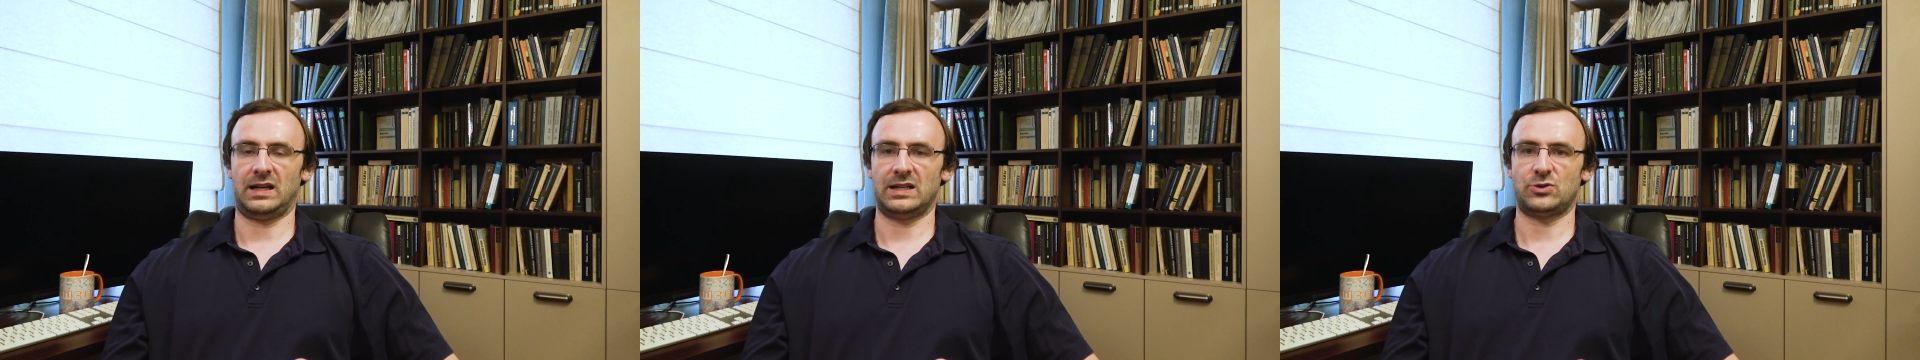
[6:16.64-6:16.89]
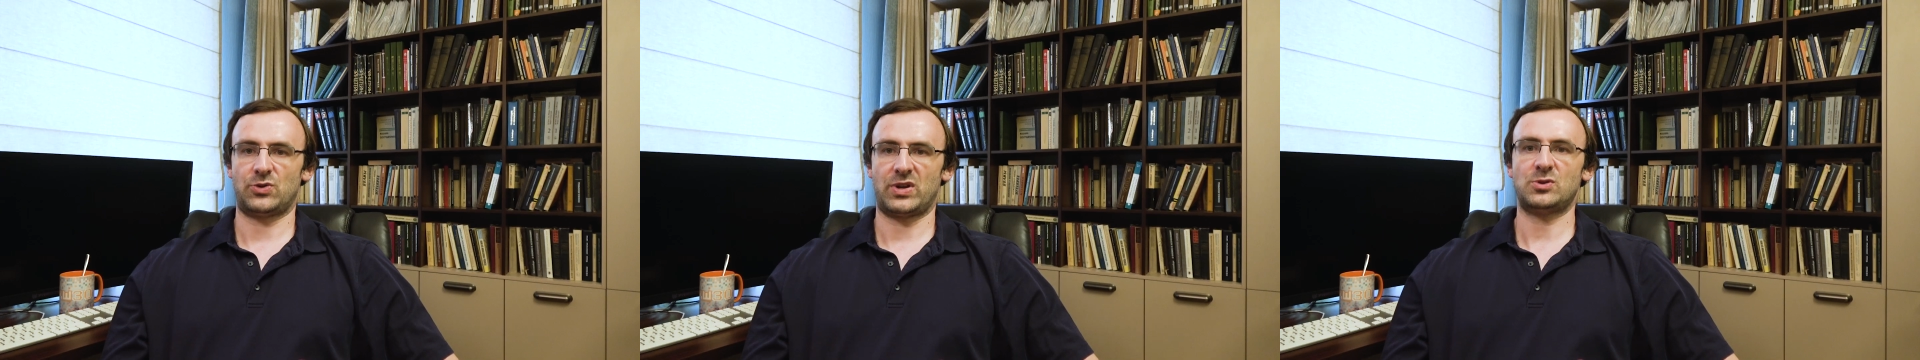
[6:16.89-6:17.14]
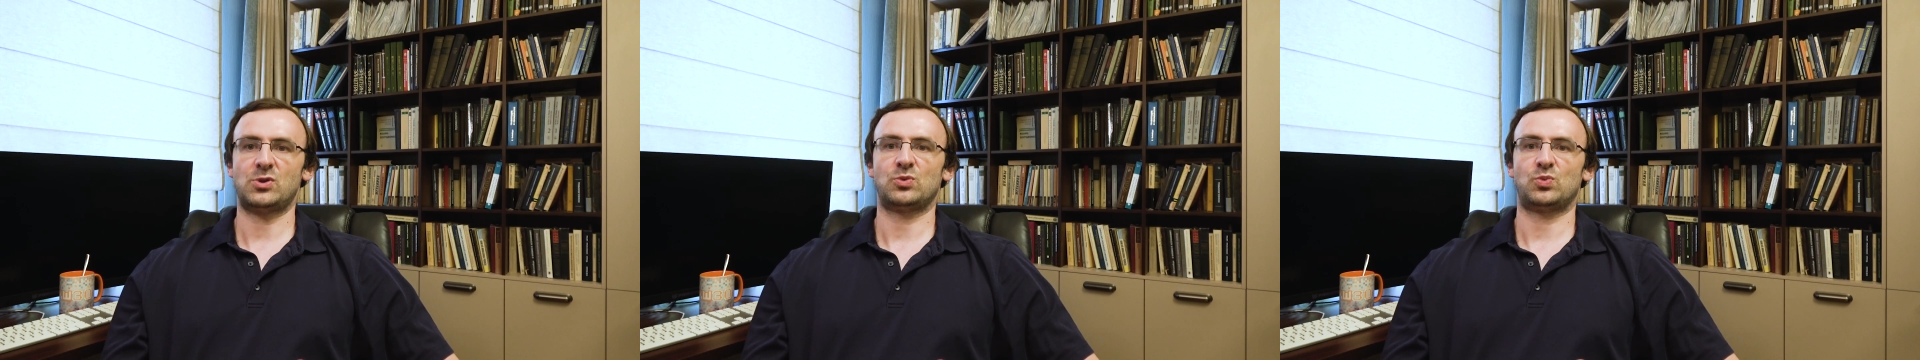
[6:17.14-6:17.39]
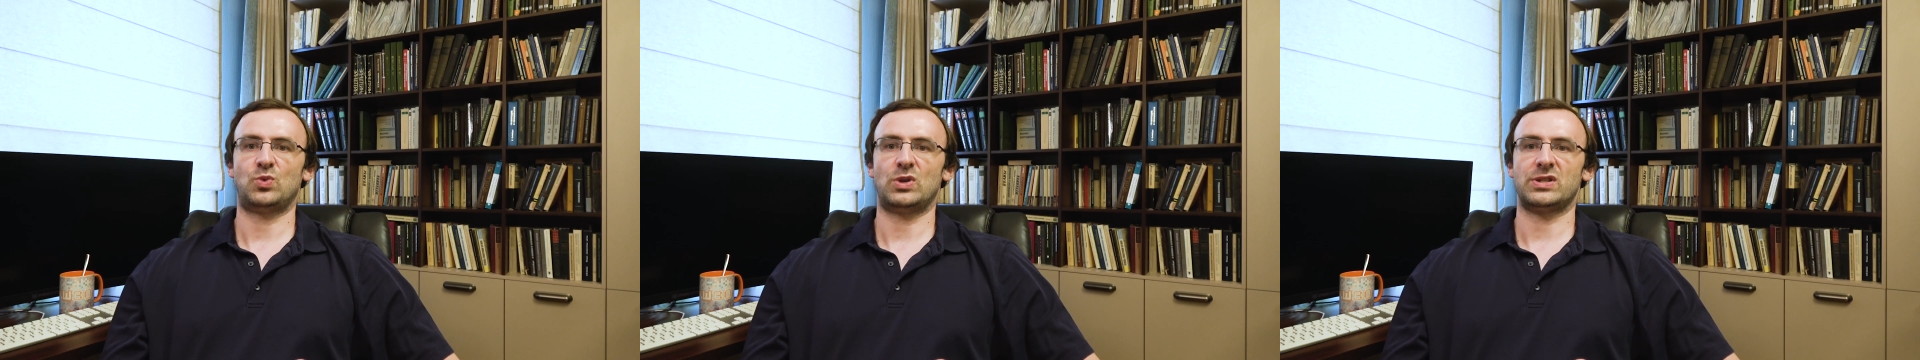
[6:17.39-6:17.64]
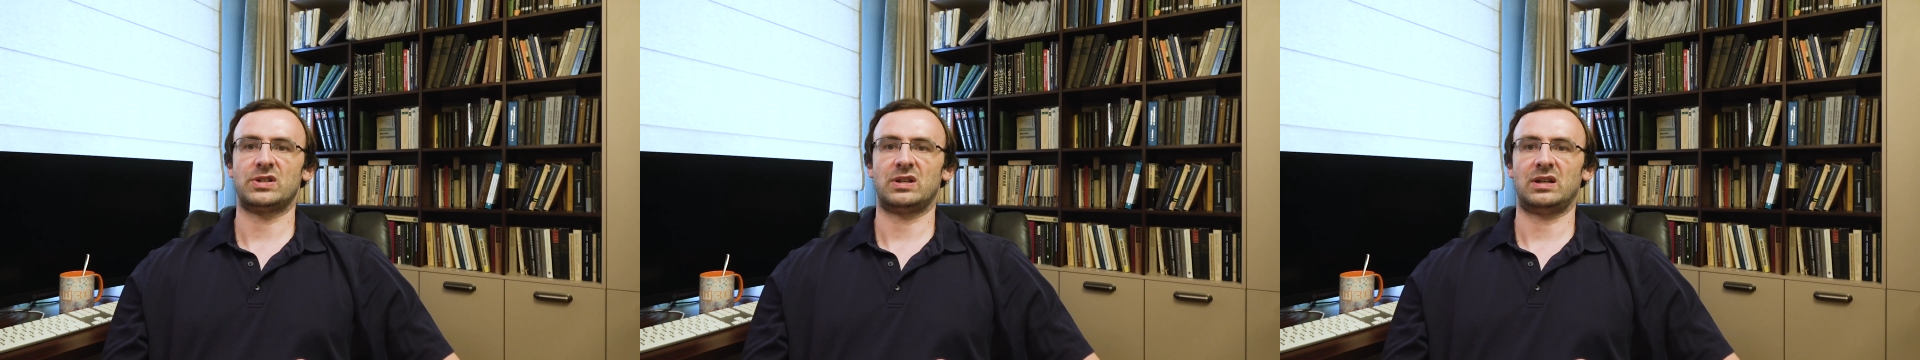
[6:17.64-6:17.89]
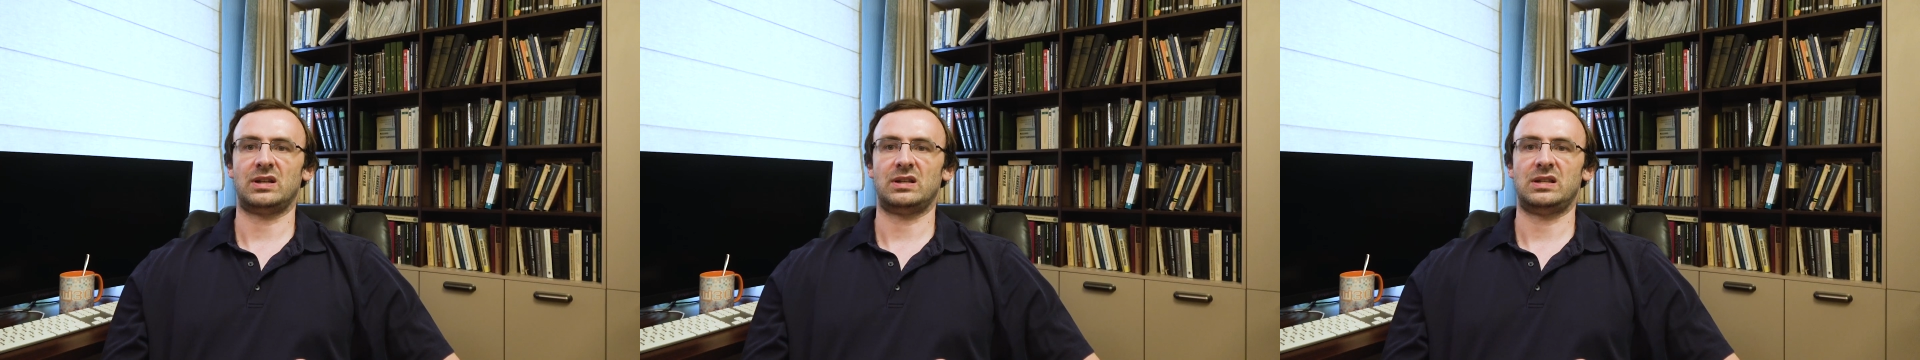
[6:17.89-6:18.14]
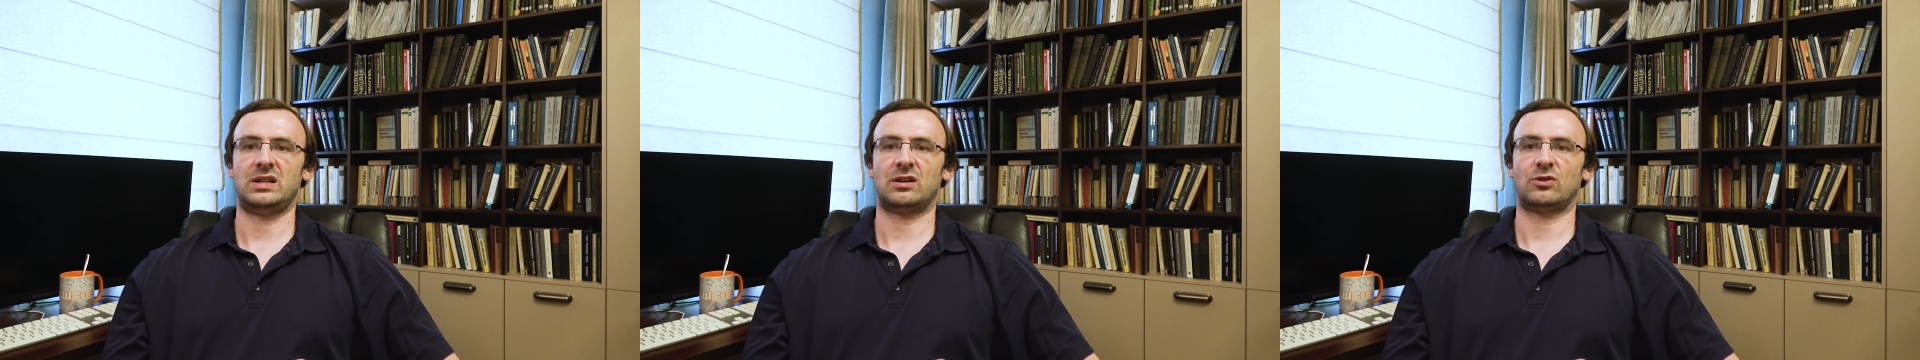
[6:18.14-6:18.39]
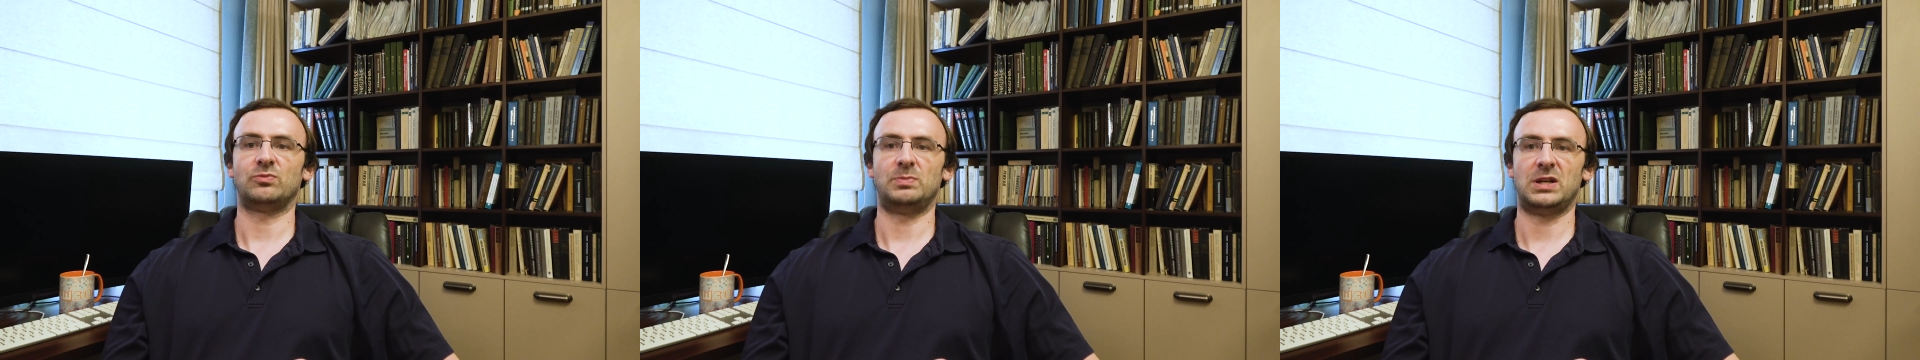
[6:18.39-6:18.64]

2000 was a year of